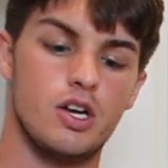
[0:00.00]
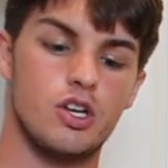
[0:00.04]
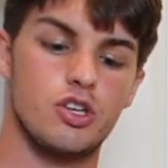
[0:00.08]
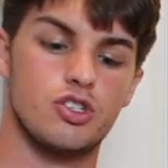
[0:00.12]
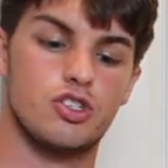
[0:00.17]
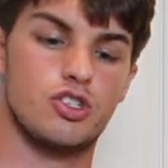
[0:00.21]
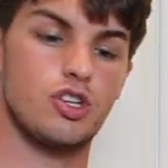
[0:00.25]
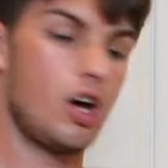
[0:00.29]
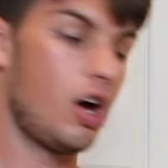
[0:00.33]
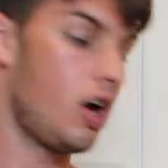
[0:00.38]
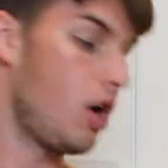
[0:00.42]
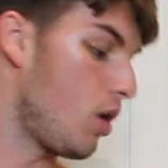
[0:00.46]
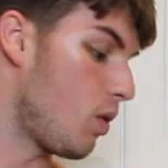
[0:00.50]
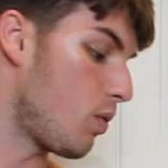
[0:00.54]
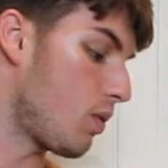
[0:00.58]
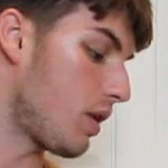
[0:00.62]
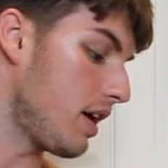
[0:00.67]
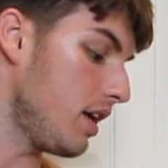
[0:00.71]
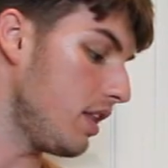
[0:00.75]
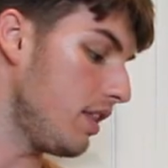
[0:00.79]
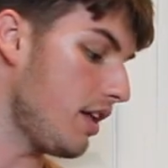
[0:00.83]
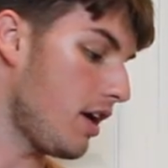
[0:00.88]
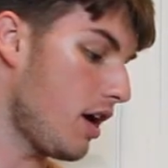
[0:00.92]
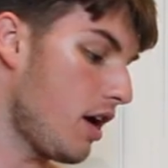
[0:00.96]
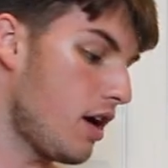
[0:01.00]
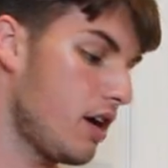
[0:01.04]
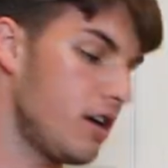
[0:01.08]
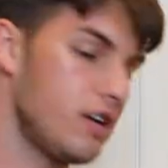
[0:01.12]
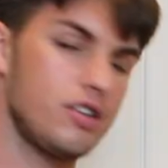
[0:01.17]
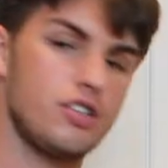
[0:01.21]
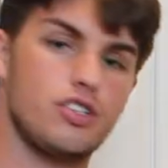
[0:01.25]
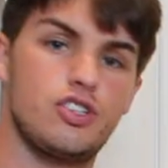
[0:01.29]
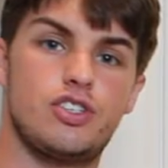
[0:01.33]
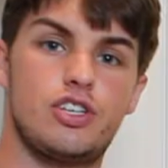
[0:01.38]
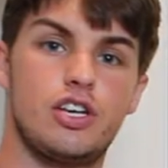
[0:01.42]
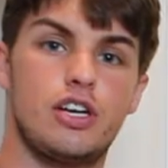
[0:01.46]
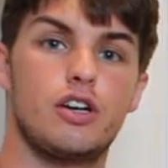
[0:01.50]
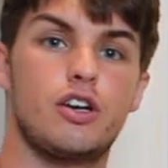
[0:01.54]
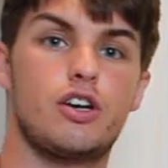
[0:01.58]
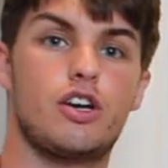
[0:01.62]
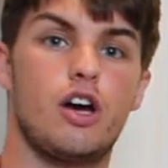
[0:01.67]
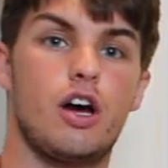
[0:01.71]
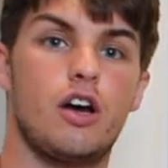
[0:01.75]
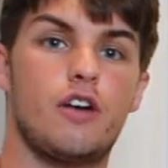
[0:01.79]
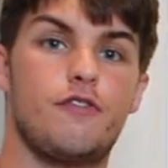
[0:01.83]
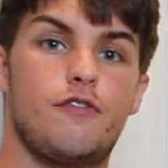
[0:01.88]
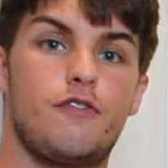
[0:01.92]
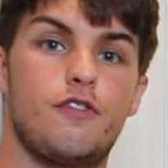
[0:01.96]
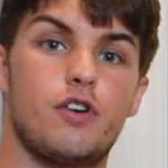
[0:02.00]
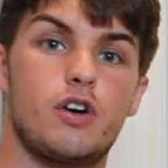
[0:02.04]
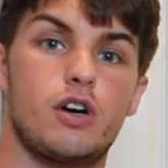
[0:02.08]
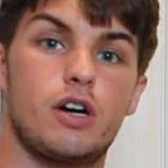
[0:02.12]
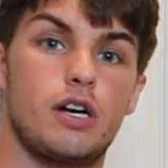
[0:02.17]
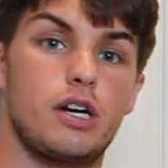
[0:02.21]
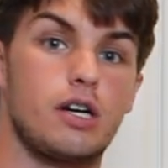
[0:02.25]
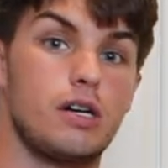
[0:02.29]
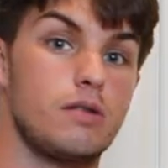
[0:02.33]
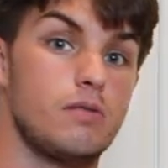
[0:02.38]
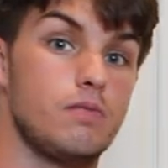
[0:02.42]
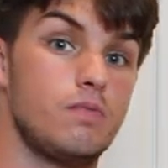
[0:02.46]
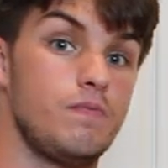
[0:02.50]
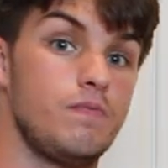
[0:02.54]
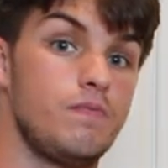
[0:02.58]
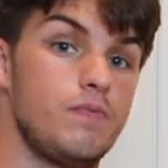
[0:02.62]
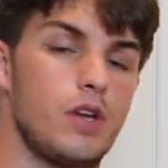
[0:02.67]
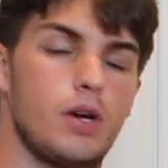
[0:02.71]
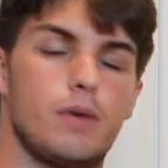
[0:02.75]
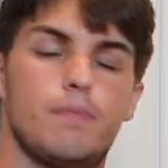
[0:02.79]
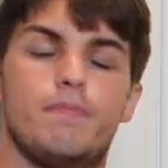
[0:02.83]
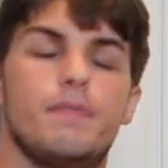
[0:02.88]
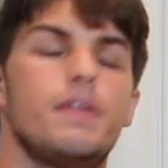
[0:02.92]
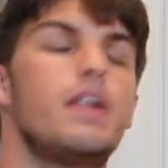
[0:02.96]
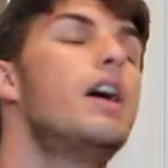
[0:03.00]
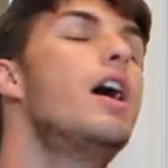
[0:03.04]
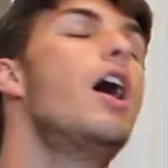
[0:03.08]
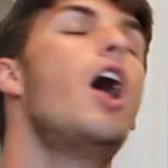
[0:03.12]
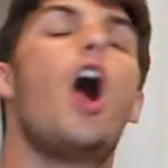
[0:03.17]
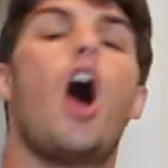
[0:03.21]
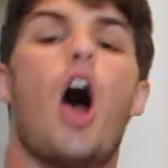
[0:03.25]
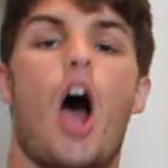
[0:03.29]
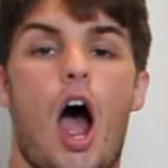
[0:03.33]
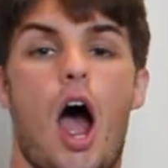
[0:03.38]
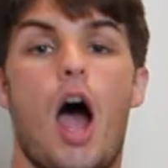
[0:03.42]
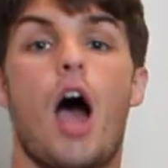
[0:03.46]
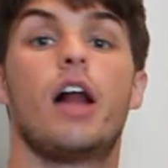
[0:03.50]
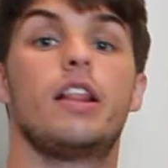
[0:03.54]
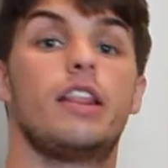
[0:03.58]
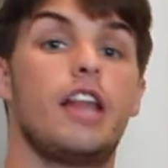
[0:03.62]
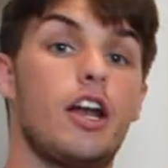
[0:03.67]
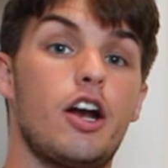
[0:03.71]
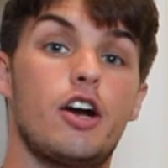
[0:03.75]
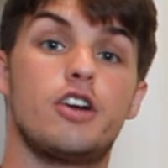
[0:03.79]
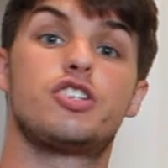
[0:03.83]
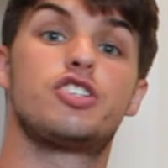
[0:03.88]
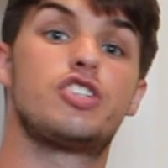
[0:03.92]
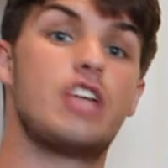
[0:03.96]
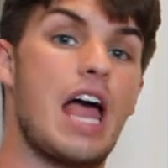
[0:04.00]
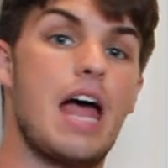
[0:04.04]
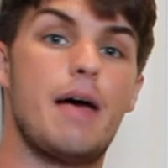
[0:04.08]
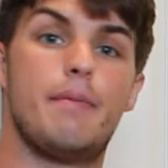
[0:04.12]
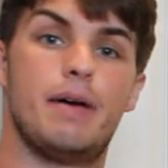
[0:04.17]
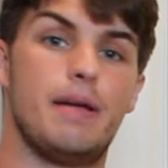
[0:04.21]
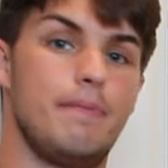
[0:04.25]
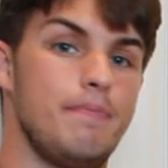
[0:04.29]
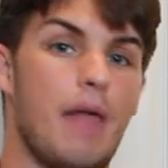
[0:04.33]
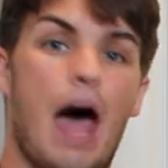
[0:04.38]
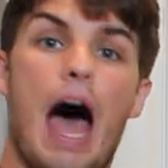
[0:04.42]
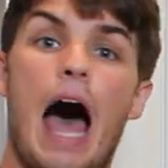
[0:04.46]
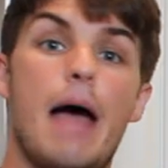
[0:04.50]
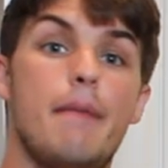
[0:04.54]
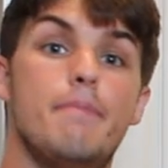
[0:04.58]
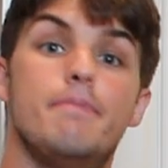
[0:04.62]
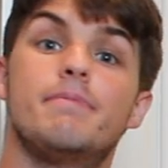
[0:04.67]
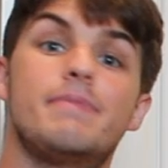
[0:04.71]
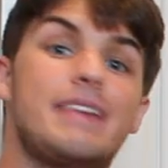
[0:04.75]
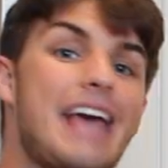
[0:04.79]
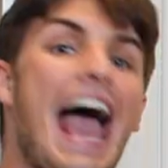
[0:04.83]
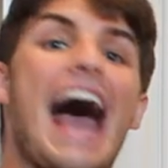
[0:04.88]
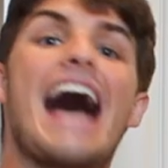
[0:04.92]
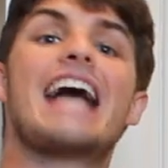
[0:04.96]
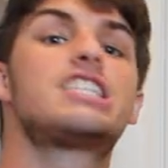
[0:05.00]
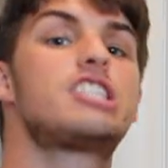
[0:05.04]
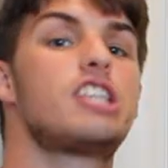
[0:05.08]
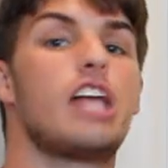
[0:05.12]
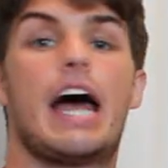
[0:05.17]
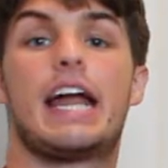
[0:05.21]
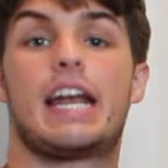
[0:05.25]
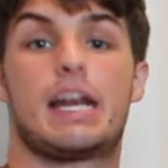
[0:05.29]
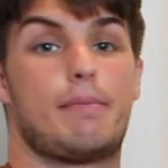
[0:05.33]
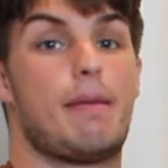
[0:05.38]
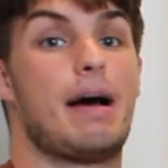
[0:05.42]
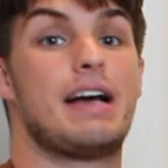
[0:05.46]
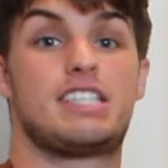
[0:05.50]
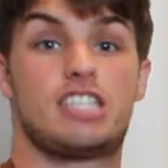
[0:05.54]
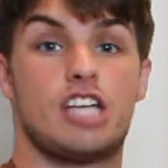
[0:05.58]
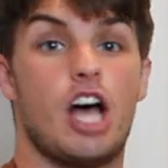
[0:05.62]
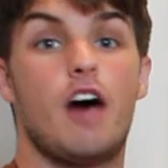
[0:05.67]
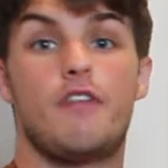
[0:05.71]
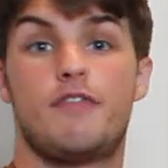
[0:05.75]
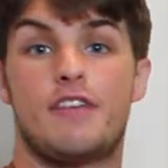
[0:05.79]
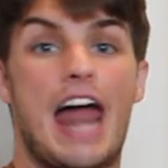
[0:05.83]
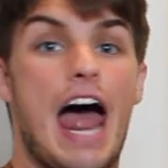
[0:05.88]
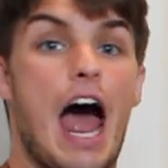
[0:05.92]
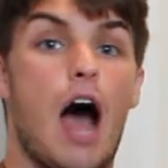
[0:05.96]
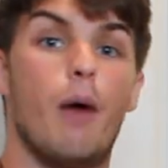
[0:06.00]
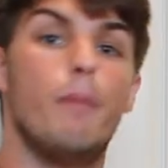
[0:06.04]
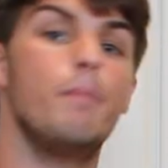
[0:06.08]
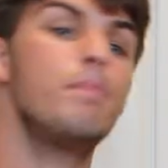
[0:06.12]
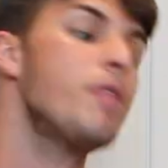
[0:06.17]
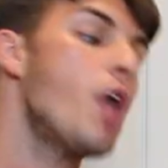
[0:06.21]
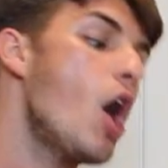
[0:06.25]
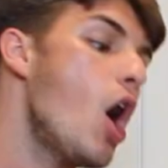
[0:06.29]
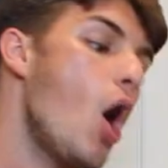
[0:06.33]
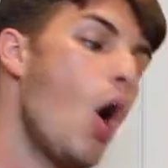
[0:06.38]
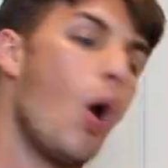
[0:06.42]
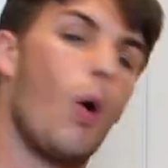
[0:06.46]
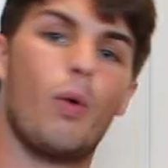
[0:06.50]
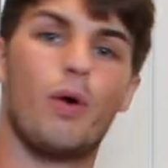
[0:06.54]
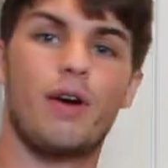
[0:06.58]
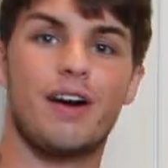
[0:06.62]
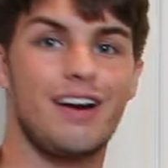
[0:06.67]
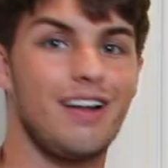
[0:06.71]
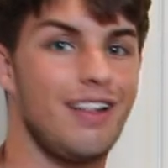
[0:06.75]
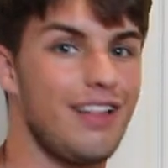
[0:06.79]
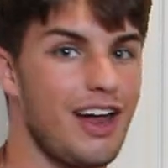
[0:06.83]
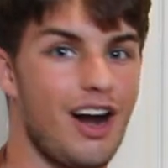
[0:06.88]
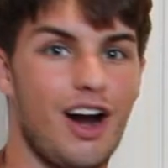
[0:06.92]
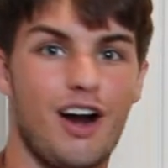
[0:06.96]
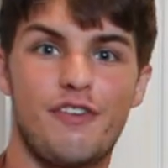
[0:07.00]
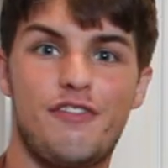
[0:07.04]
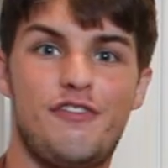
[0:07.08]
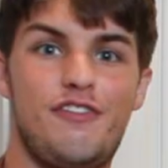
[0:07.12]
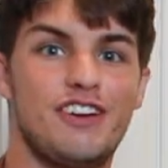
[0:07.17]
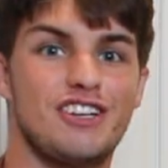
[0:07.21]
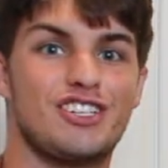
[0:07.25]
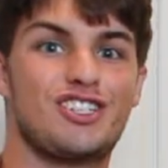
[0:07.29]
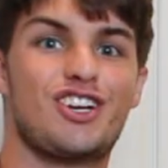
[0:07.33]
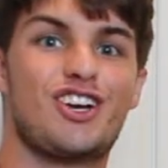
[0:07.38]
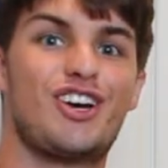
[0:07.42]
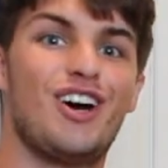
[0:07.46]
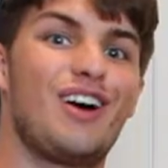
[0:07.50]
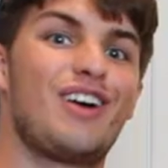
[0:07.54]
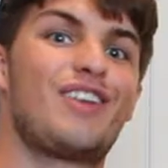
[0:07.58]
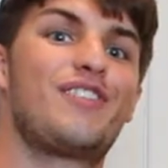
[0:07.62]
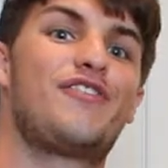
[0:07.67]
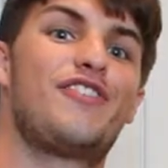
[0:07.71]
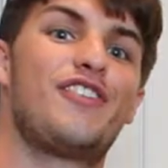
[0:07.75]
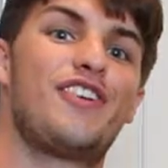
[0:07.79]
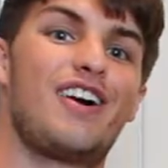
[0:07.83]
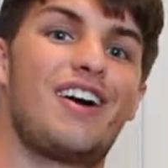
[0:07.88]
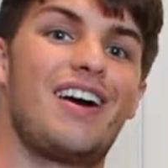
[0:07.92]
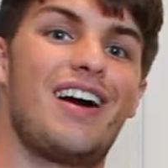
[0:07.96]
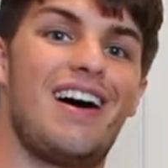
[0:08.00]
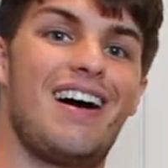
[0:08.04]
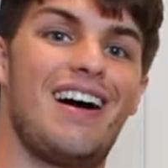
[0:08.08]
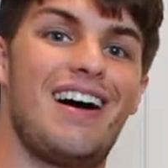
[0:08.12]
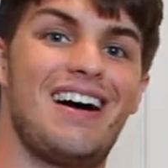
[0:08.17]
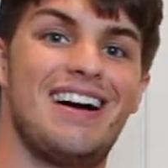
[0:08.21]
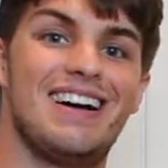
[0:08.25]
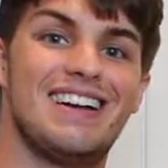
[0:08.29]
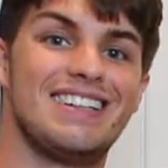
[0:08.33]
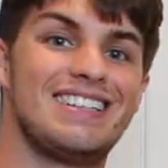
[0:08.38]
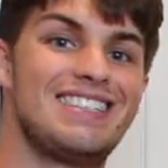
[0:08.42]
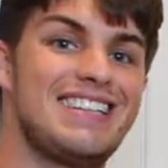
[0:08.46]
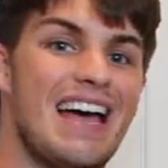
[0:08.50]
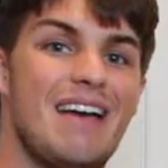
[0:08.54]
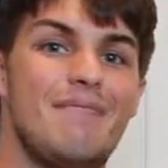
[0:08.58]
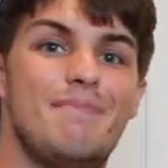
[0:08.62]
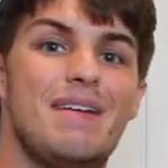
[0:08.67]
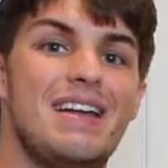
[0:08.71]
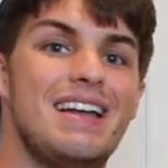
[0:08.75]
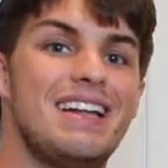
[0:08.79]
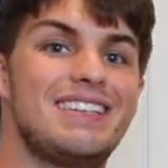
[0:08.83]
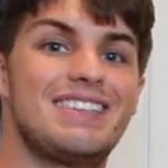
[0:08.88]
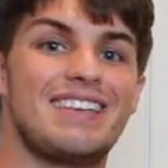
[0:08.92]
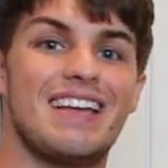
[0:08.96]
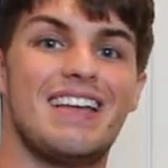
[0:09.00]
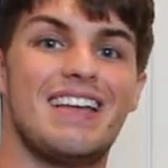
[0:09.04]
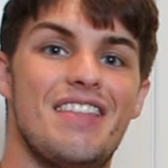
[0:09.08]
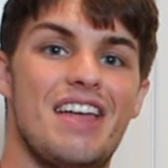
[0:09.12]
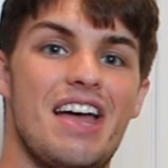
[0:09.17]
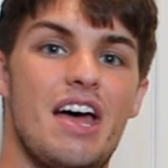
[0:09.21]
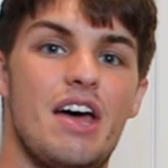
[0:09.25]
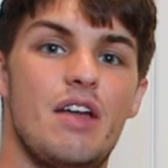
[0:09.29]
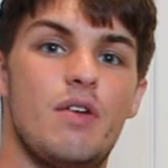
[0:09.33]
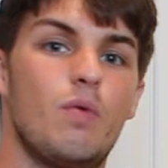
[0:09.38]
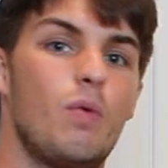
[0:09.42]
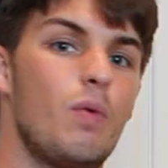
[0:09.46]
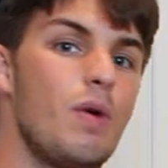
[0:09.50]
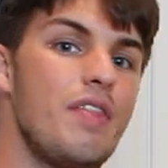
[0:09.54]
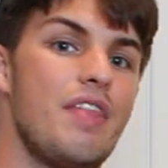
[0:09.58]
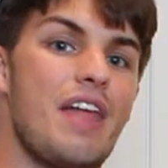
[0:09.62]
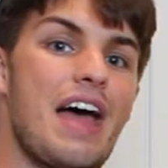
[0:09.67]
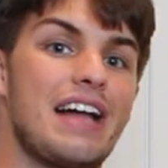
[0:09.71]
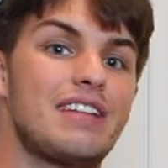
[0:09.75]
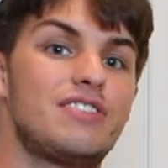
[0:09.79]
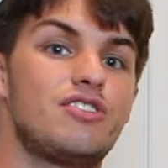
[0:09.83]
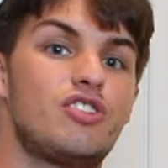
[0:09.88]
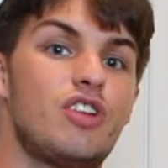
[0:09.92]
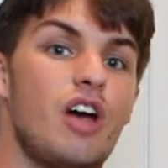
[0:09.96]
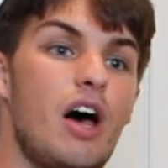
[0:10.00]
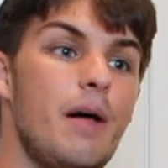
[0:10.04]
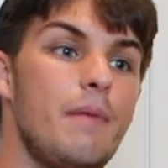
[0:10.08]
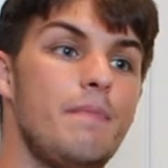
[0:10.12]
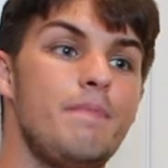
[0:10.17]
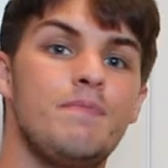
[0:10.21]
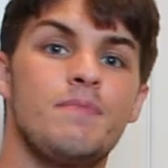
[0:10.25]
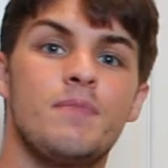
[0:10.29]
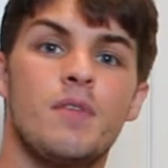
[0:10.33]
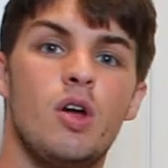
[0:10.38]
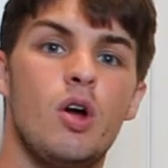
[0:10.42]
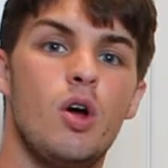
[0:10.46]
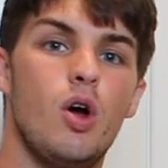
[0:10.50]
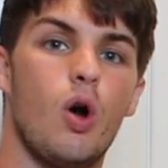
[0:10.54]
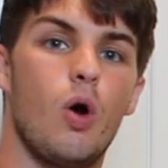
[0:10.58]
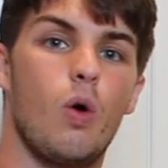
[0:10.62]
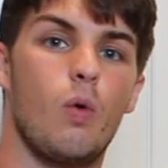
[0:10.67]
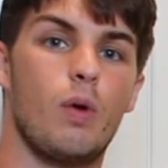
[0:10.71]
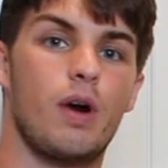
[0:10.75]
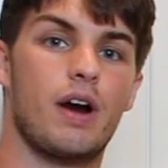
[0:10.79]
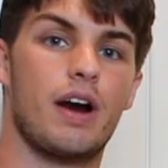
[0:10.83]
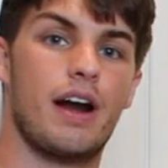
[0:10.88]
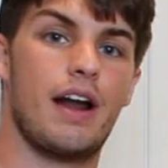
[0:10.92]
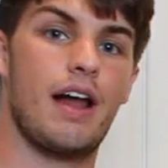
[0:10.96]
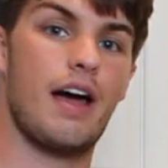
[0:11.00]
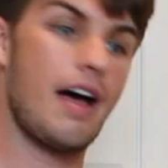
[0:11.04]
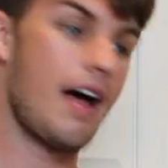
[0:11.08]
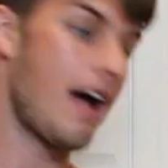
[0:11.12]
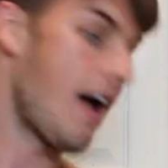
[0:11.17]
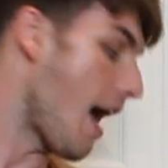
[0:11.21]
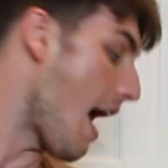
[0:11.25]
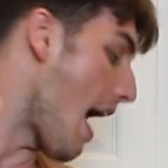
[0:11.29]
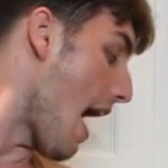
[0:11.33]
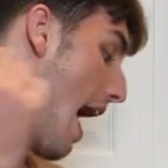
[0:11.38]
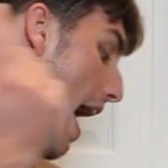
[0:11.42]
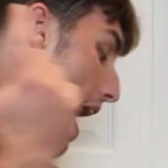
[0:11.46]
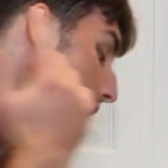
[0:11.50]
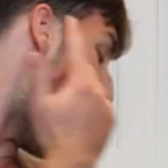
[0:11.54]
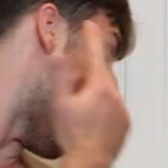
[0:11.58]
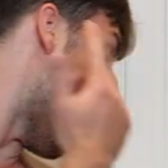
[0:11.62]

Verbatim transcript: So we're gonna let our seer cook for, let our salmon, I'm gaslighting myself now. We're gonna let our fish cook for uh, 10 minutes then when that's done, we're gonna